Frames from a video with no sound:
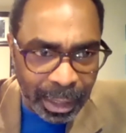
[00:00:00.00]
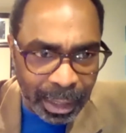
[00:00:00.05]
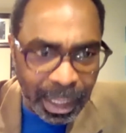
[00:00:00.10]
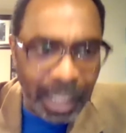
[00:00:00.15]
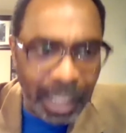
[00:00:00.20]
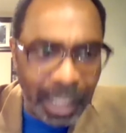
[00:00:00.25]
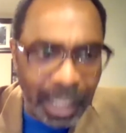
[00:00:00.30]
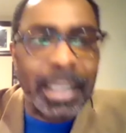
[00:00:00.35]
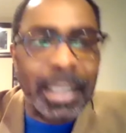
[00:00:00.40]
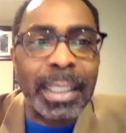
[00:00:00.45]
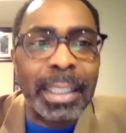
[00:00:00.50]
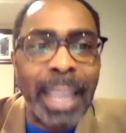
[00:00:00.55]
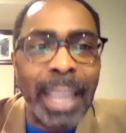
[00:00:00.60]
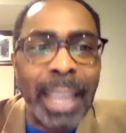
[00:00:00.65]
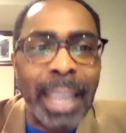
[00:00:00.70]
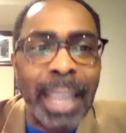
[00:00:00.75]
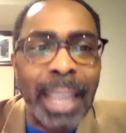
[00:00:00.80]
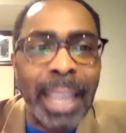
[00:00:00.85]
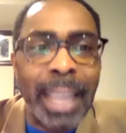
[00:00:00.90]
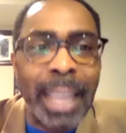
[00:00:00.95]
It is
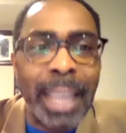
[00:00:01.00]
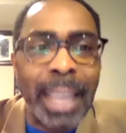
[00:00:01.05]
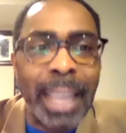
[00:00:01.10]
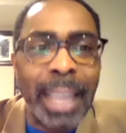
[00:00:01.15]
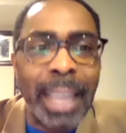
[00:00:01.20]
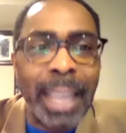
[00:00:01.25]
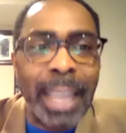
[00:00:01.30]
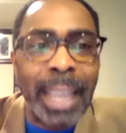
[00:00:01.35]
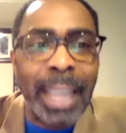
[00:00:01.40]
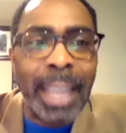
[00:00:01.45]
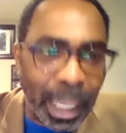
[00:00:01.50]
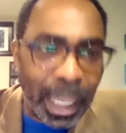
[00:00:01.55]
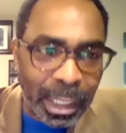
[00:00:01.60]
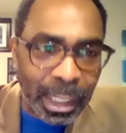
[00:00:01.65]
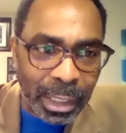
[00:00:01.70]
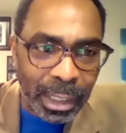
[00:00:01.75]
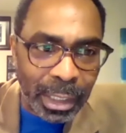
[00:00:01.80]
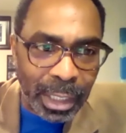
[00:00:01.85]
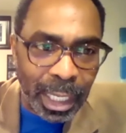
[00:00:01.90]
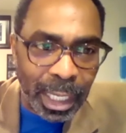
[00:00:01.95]
70%
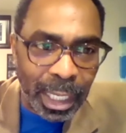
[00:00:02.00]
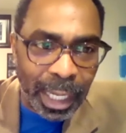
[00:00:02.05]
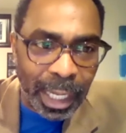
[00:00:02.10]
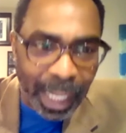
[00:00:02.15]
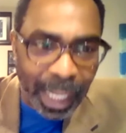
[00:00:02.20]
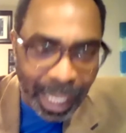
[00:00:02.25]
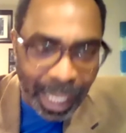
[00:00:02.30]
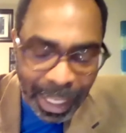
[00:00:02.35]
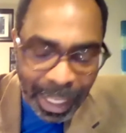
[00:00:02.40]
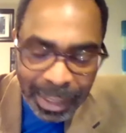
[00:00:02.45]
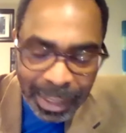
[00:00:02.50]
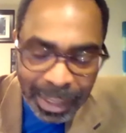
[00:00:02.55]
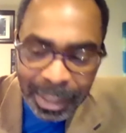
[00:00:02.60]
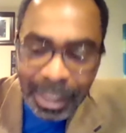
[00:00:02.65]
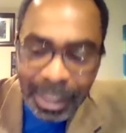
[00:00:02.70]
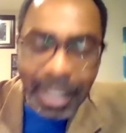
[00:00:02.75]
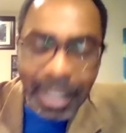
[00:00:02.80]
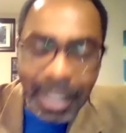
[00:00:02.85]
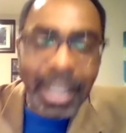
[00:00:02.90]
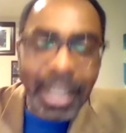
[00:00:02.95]
protection
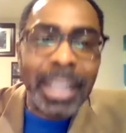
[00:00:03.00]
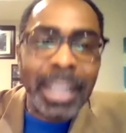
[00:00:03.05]
against